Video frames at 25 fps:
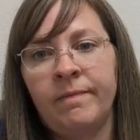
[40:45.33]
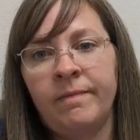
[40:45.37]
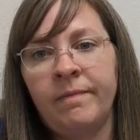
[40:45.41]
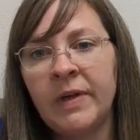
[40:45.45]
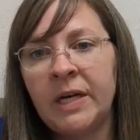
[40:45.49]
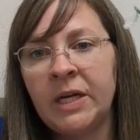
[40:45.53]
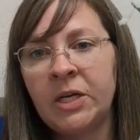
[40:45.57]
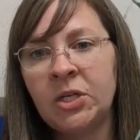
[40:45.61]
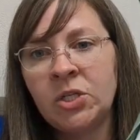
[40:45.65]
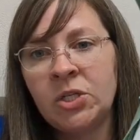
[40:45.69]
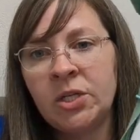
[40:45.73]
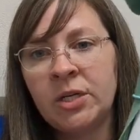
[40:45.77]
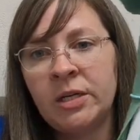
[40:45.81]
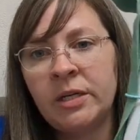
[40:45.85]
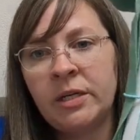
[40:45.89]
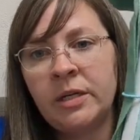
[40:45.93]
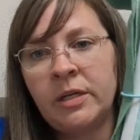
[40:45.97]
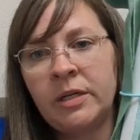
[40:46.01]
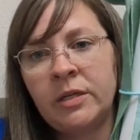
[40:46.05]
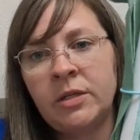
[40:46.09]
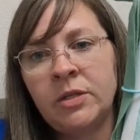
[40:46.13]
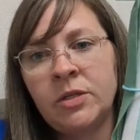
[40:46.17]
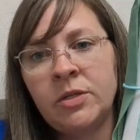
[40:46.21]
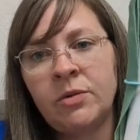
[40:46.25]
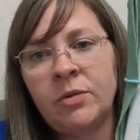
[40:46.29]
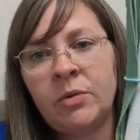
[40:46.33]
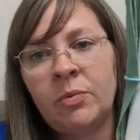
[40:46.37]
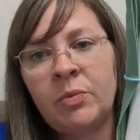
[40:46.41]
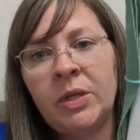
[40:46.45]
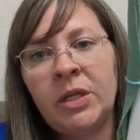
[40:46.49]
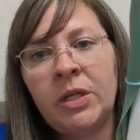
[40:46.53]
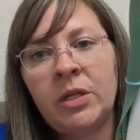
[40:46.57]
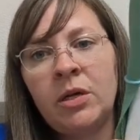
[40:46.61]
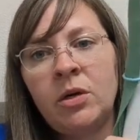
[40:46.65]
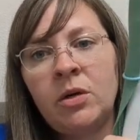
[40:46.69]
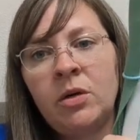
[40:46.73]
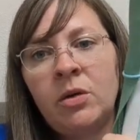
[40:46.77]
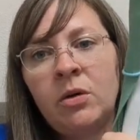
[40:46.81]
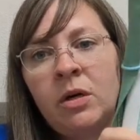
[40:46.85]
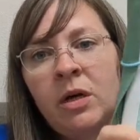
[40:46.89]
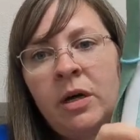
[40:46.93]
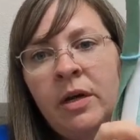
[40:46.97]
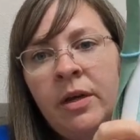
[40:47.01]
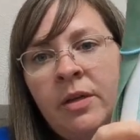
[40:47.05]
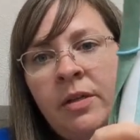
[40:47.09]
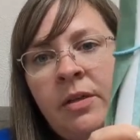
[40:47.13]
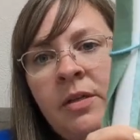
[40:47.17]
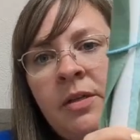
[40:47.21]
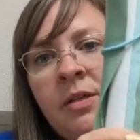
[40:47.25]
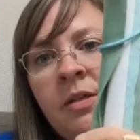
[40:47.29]
finish it into a pillow,
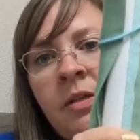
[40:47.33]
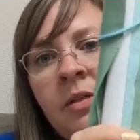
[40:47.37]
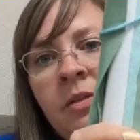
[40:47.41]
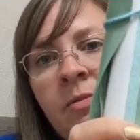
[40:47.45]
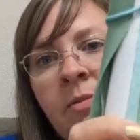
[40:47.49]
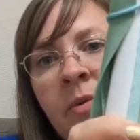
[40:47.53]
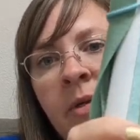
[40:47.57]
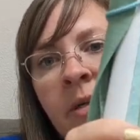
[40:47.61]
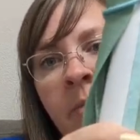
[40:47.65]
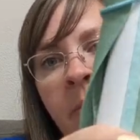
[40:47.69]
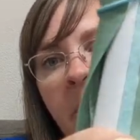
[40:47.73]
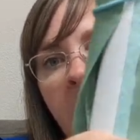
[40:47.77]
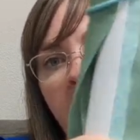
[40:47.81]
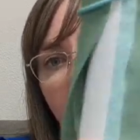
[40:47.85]
and this is where I'm